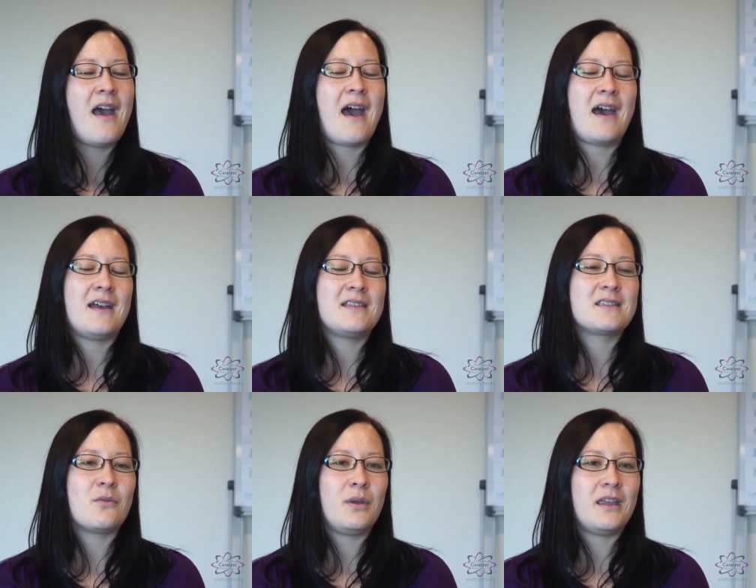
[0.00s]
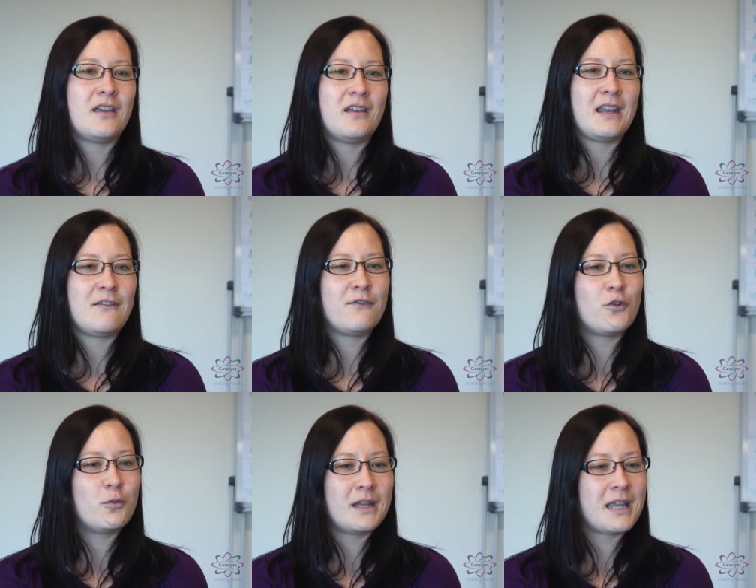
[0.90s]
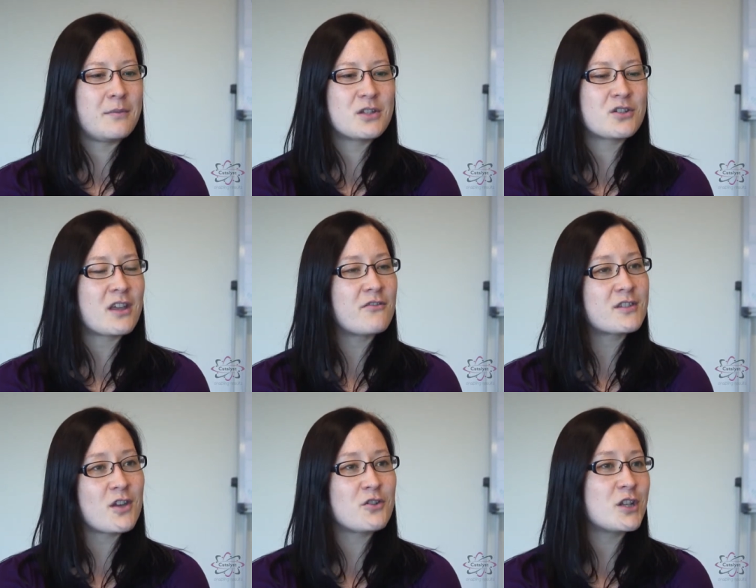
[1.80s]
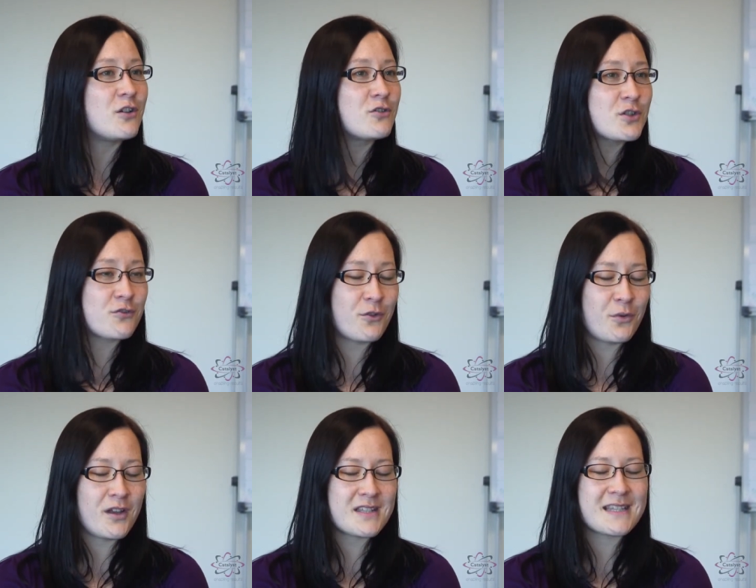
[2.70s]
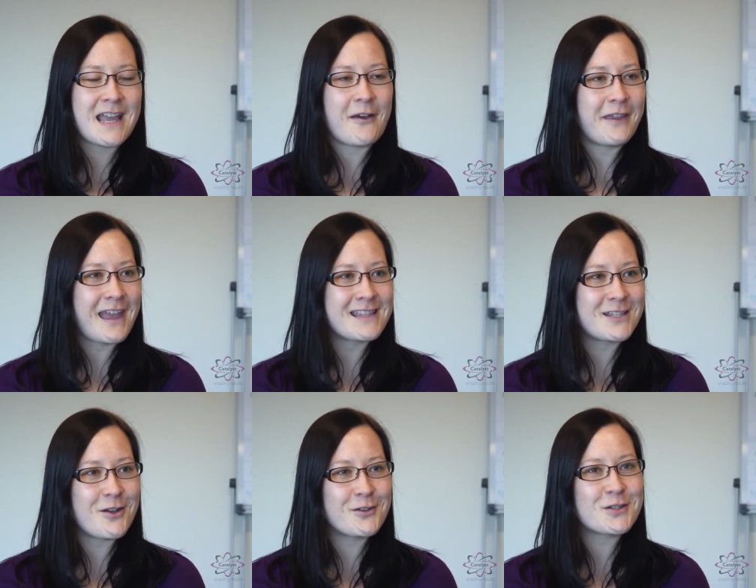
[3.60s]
and we can informally keep in touch either socially or just through work to see how they're getting on.